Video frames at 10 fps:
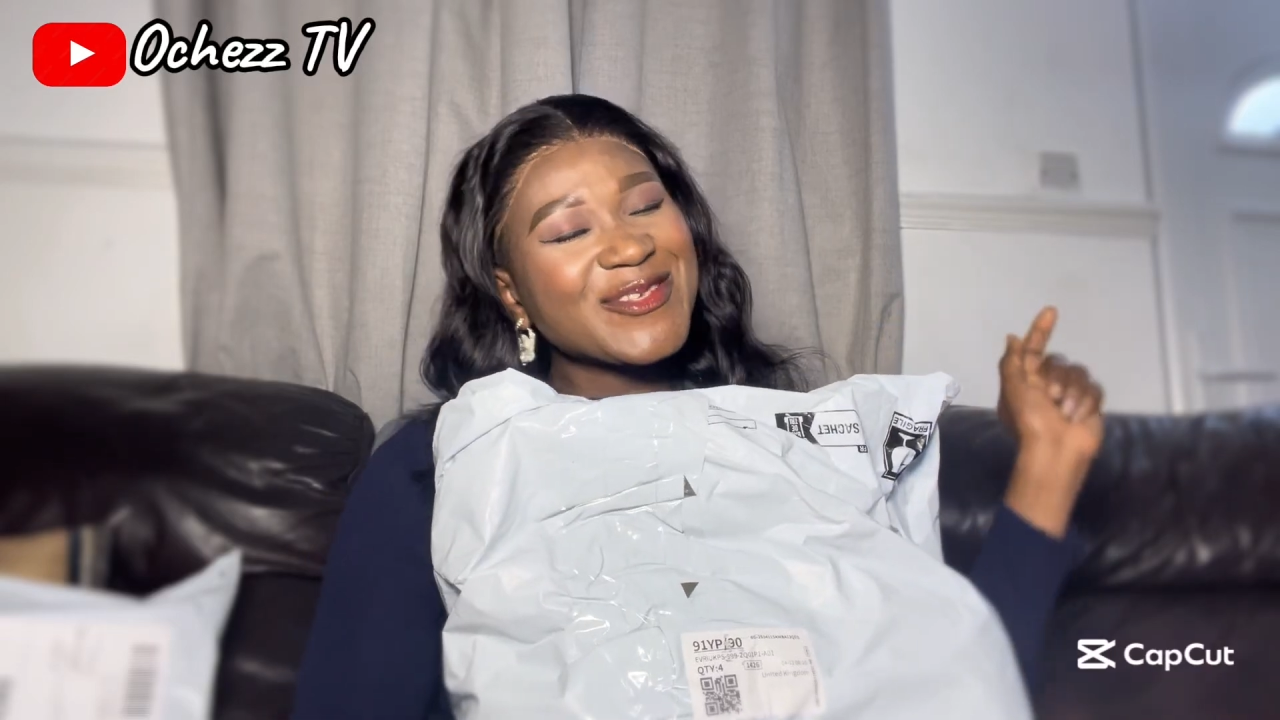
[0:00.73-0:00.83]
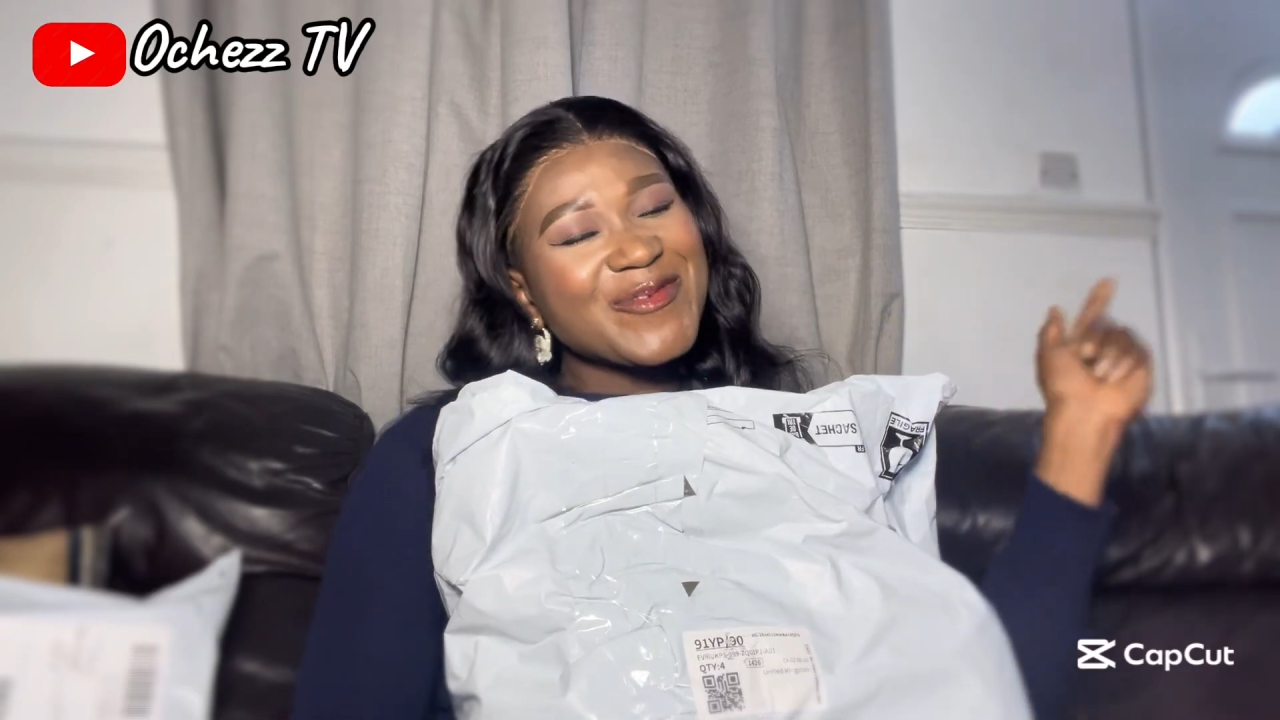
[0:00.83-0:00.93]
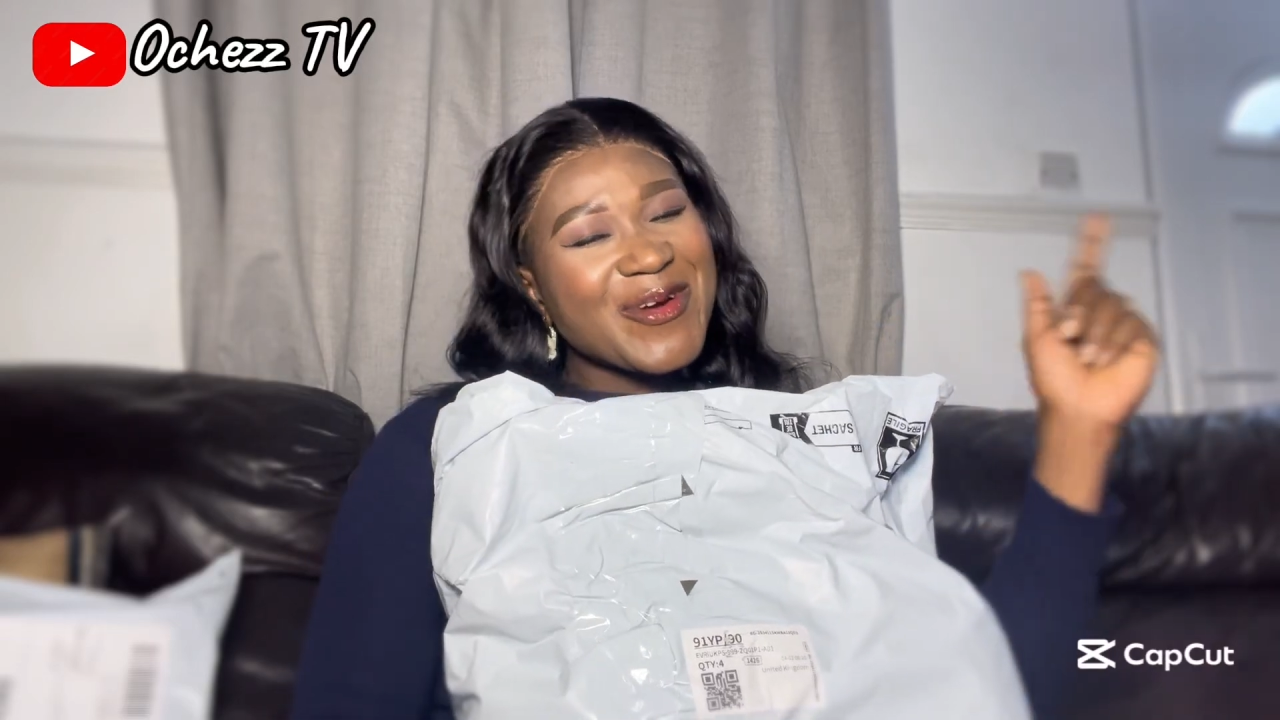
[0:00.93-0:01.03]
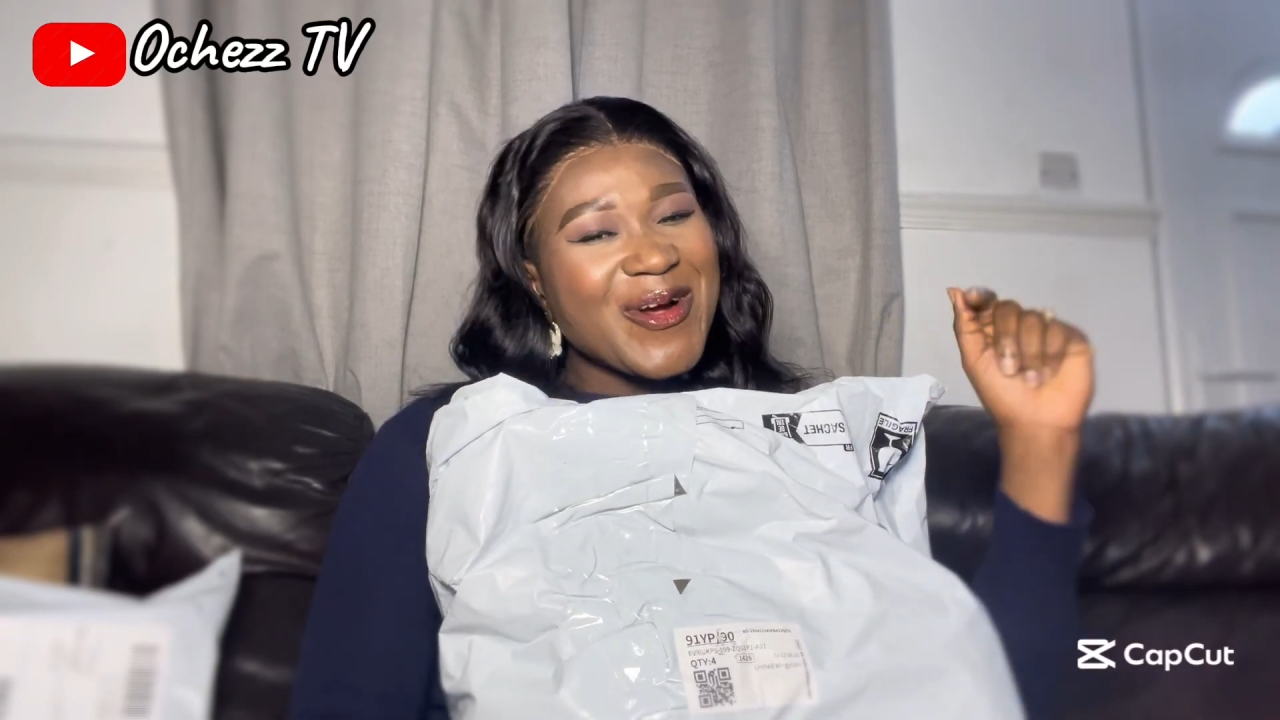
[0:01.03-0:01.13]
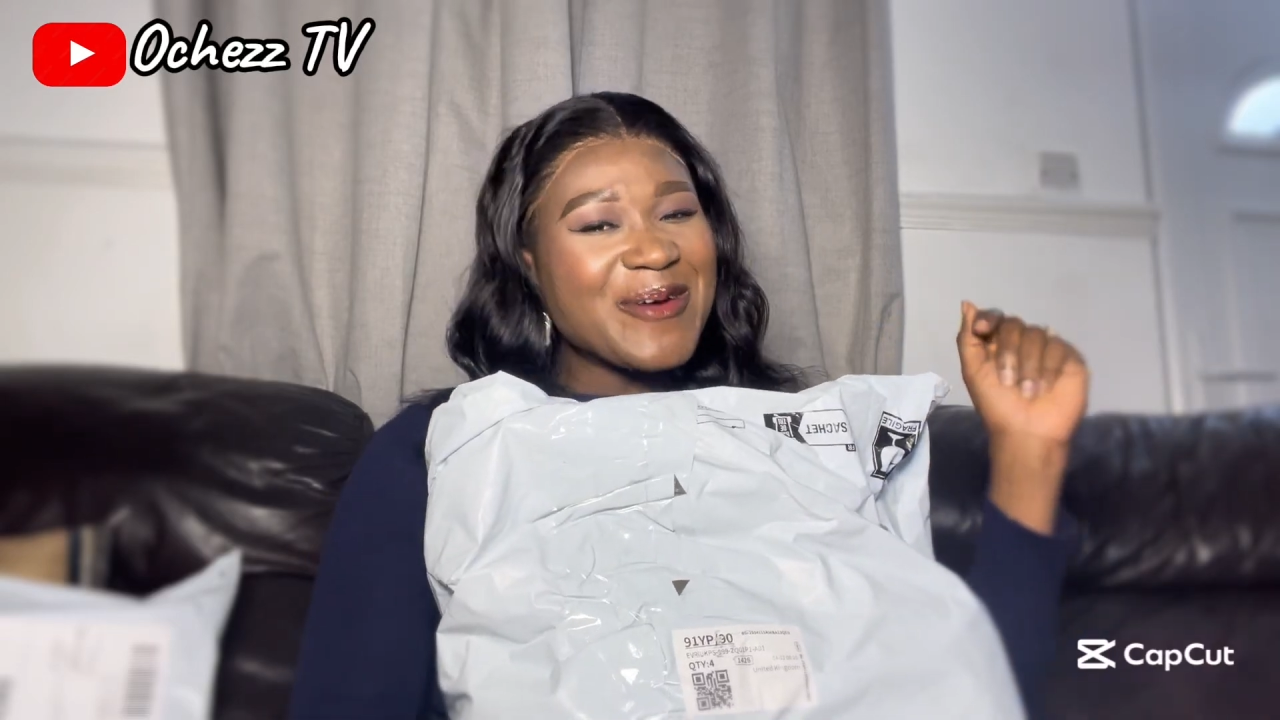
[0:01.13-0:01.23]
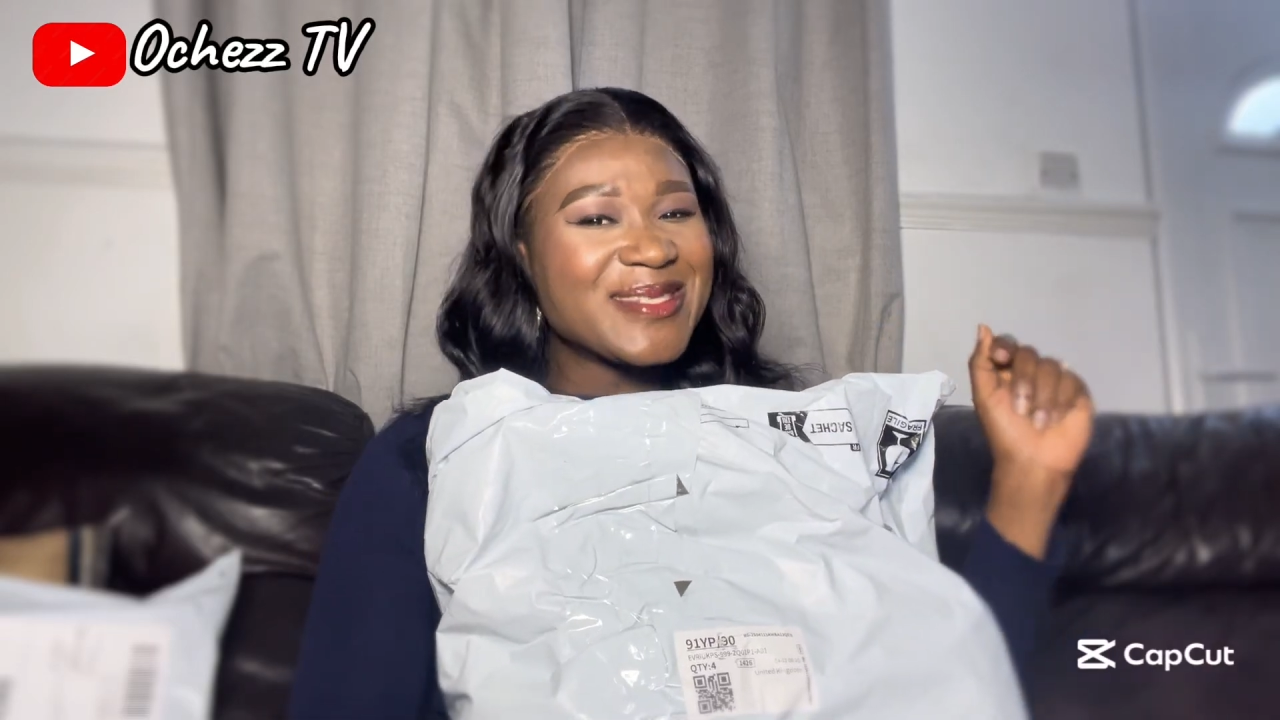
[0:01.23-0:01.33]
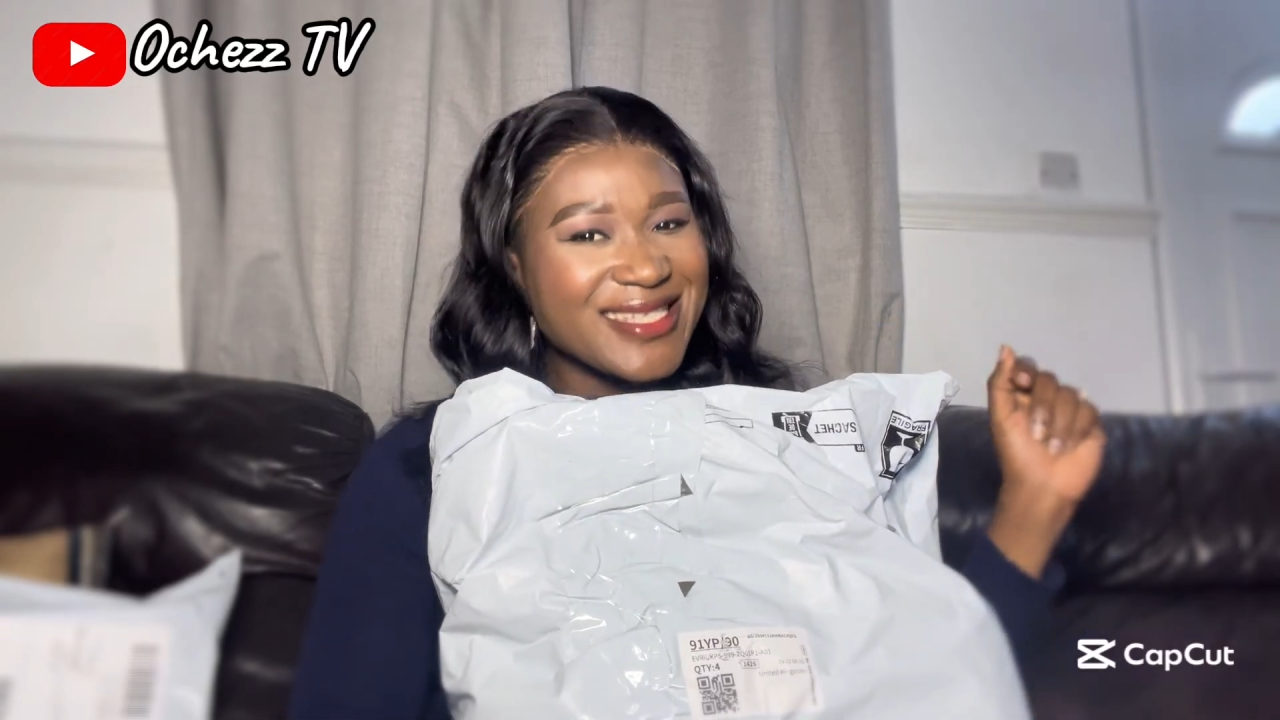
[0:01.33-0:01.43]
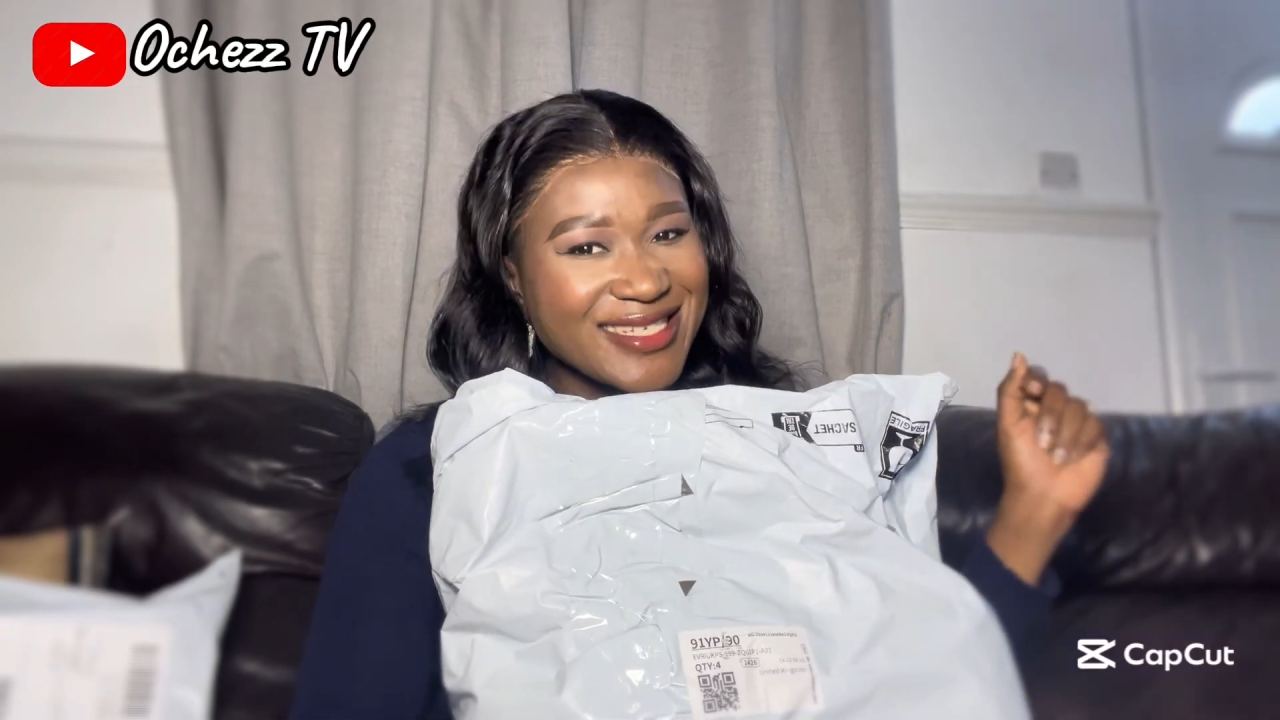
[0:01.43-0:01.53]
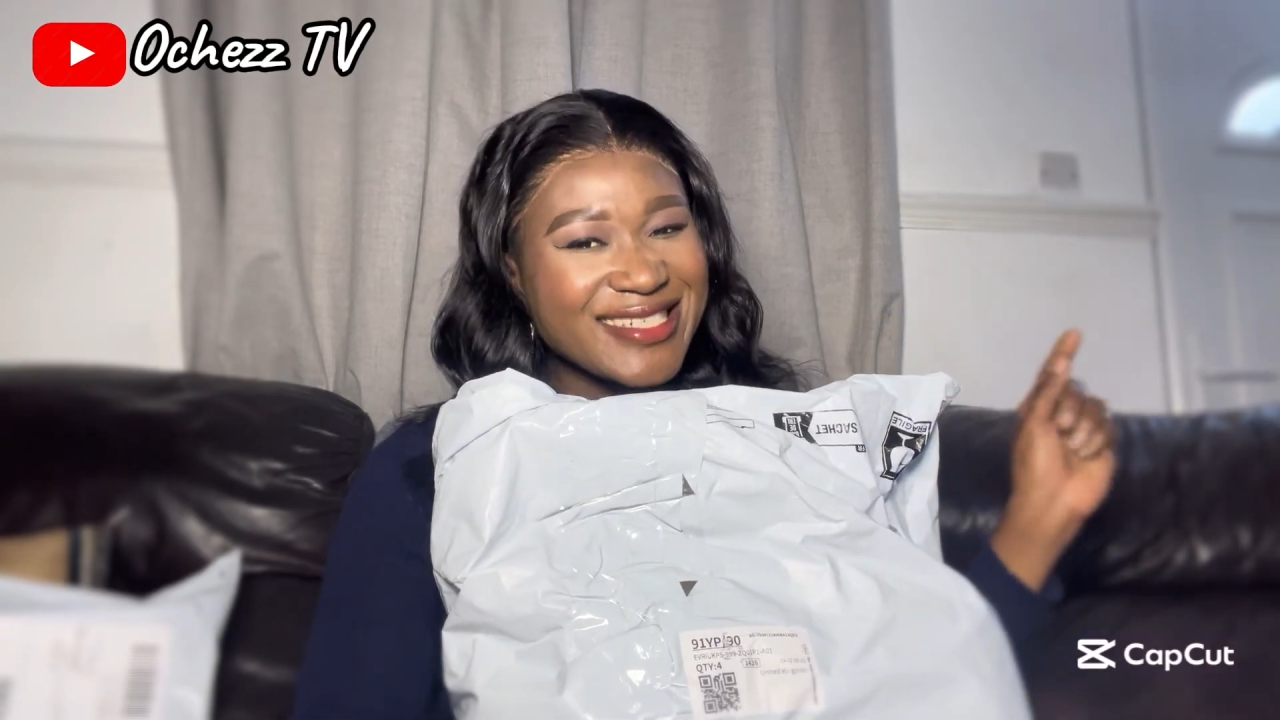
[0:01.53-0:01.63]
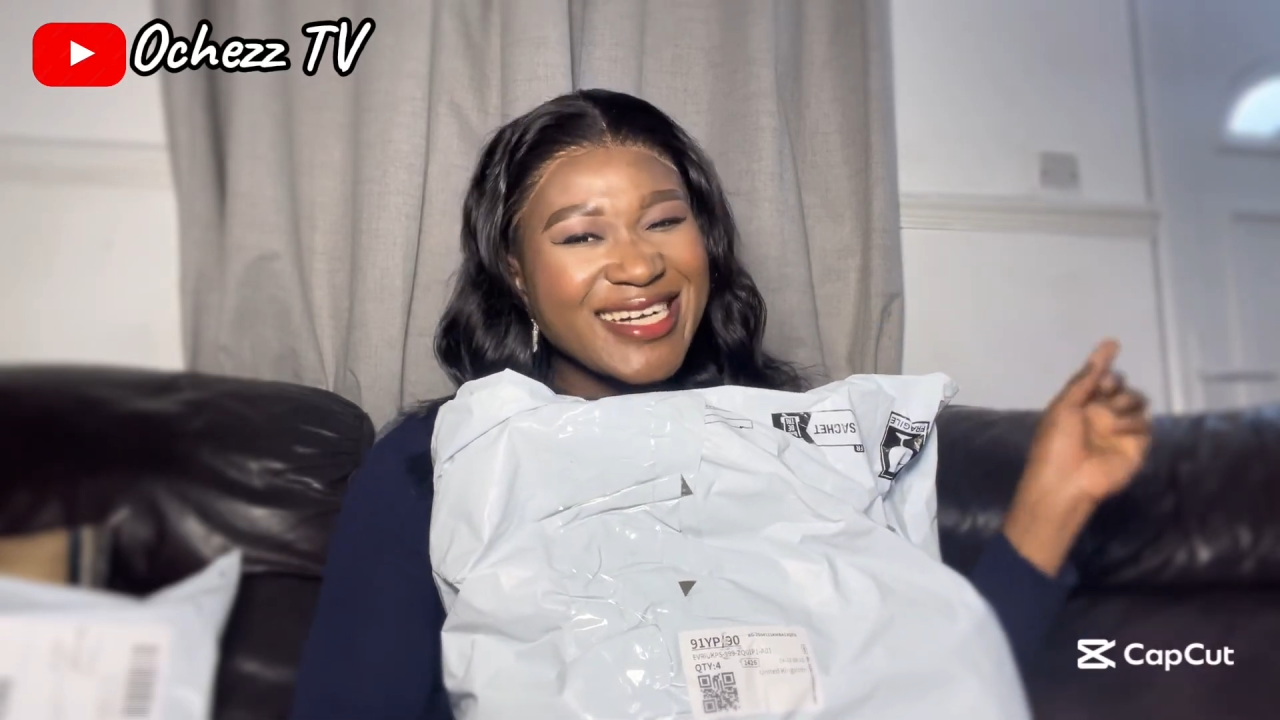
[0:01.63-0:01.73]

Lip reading: welcome to